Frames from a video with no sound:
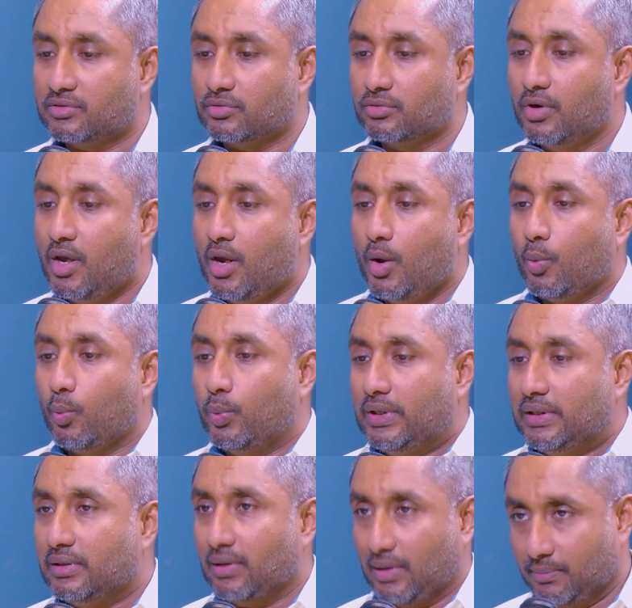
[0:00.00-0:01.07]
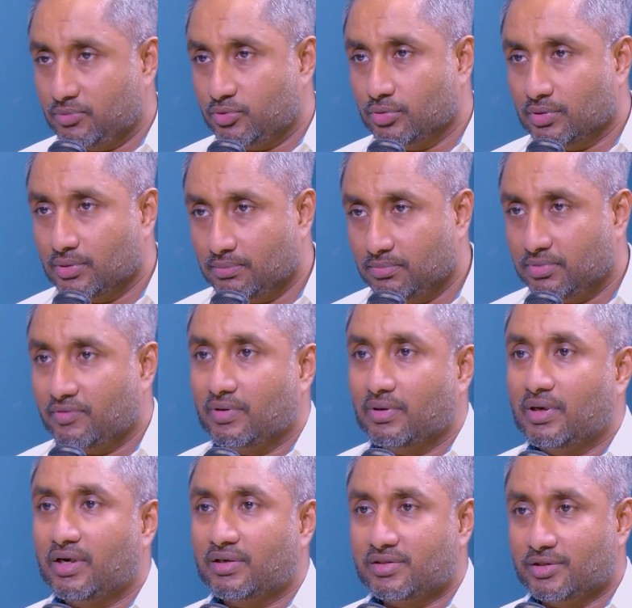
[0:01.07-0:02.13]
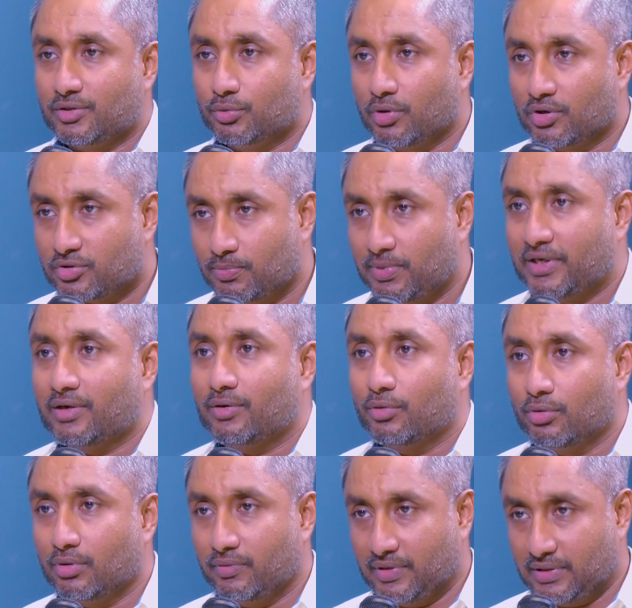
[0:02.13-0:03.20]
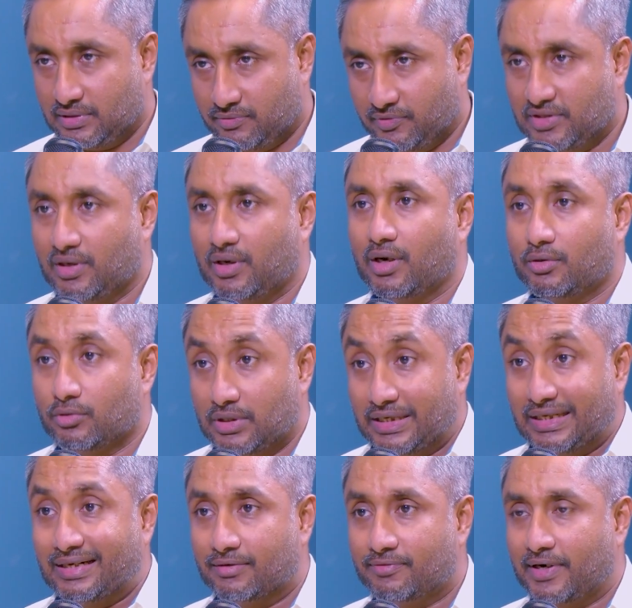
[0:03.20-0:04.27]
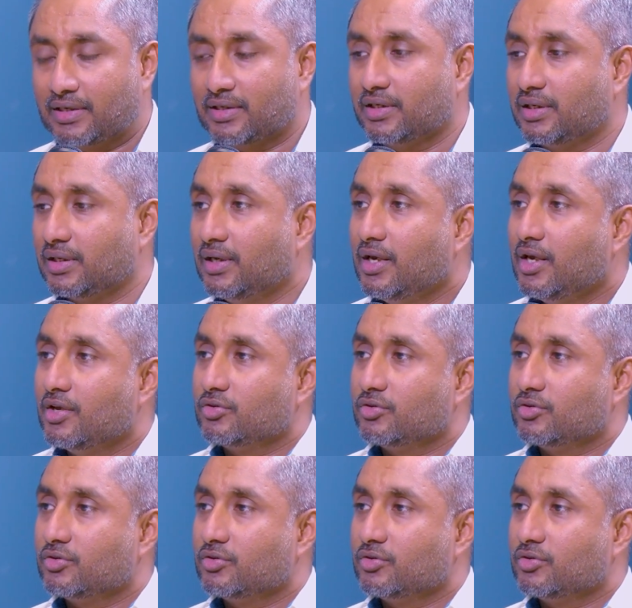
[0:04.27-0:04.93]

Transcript: So I'm sure, Harshanee, you also play a role with regard to the legal fraternity.